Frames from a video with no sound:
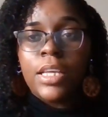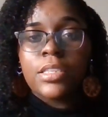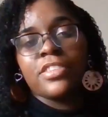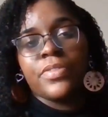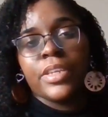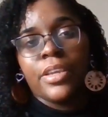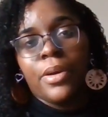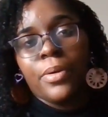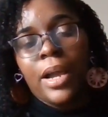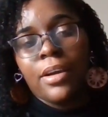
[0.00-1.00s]
Next
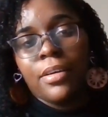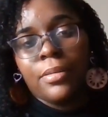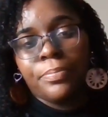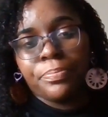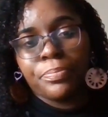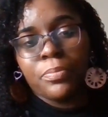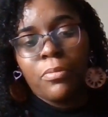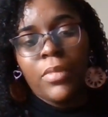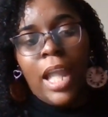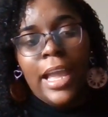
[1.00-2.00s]
video,
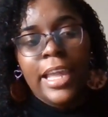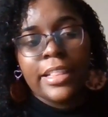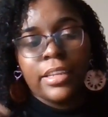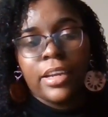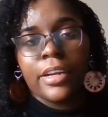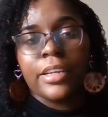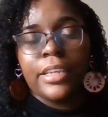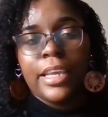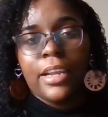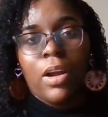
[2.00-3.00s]
I had to learn that